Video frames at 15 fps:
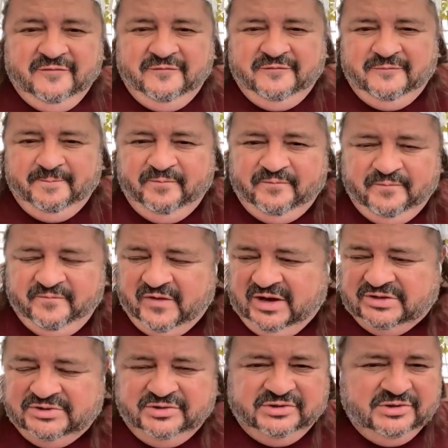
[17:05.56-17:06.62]
faster,
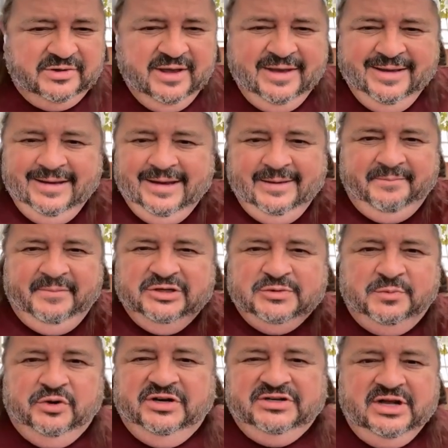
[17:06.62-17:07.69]
and much more
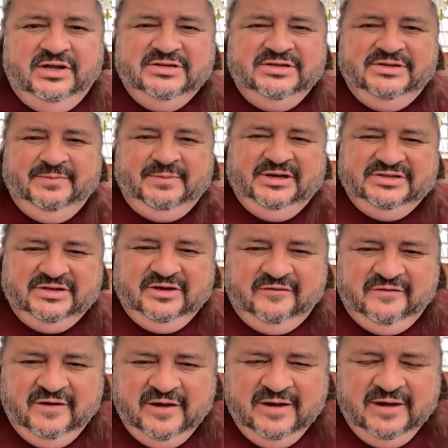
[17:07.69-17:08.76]
intelligent than myself,
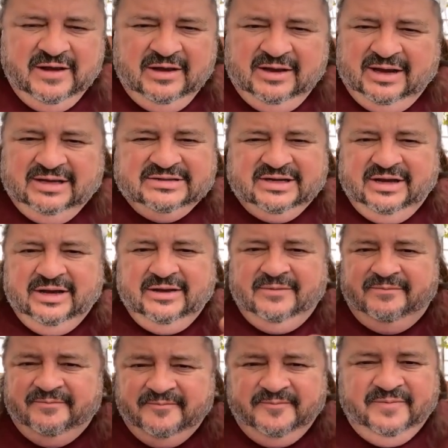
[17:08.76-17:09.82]
as I am,
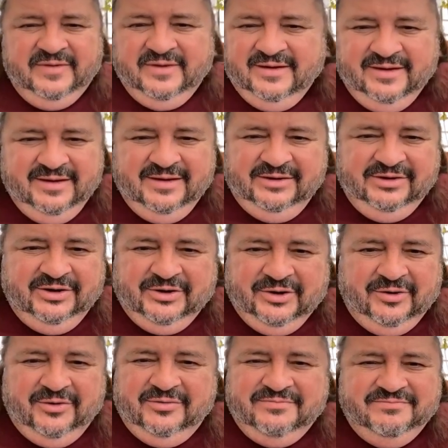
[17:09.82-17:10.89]
you know,
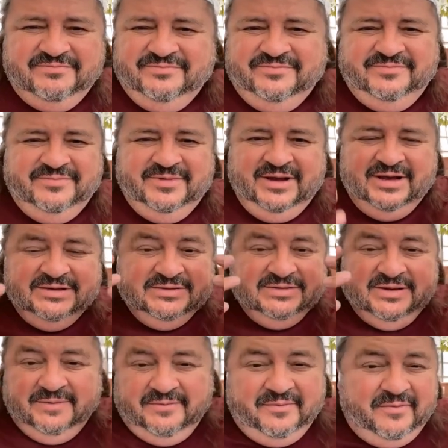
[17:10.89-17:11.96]
as I
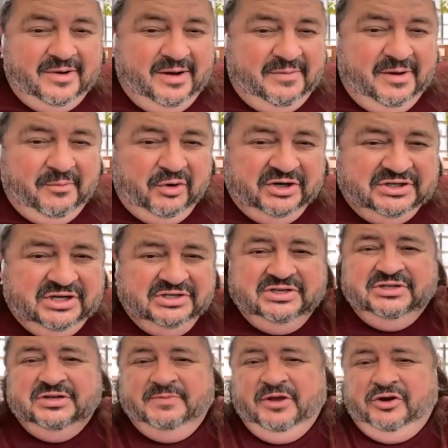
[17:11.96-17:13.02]
might be more intelligent than some
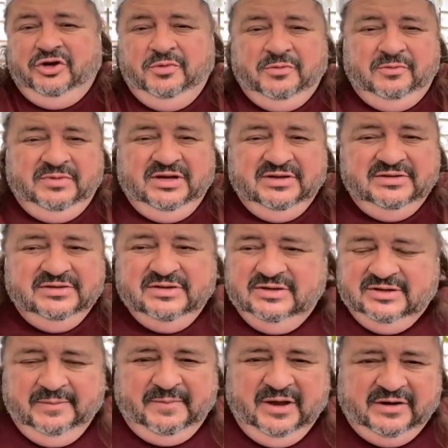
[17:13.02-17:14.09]
other human beings,
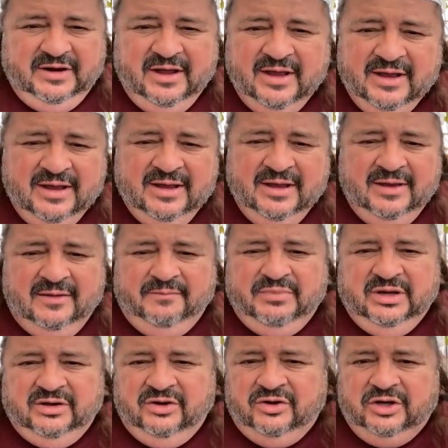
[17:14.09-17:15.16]
depending. But, you know,
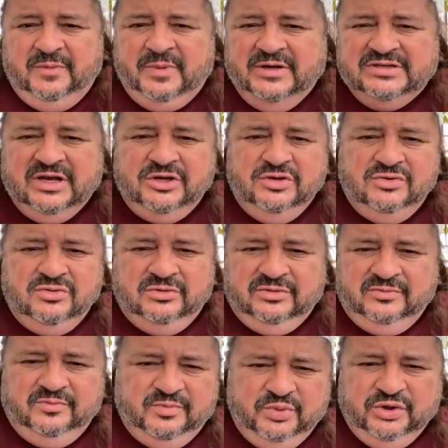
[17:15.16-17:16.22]
it depends how you
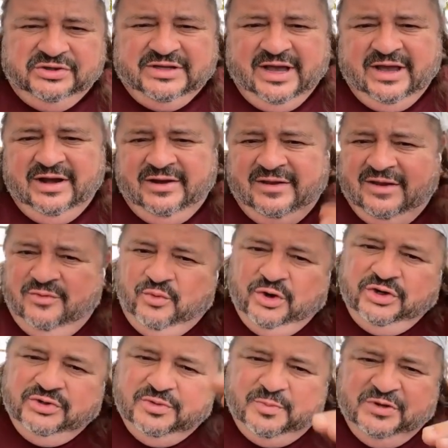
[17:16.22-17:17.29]
put that and where you
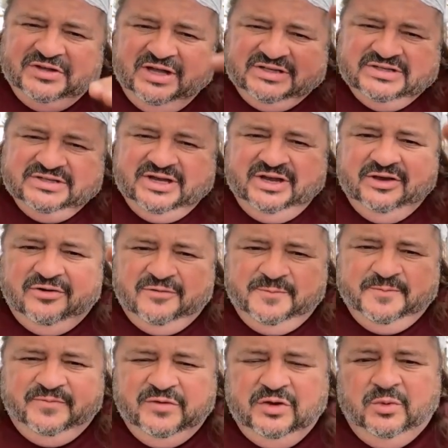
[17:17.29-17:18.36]
put that scale. You
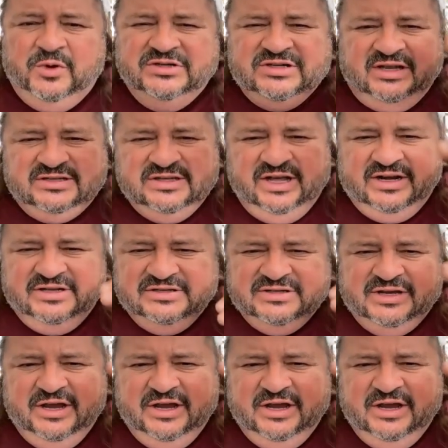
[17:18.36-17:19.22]
know, where's that sliding scale?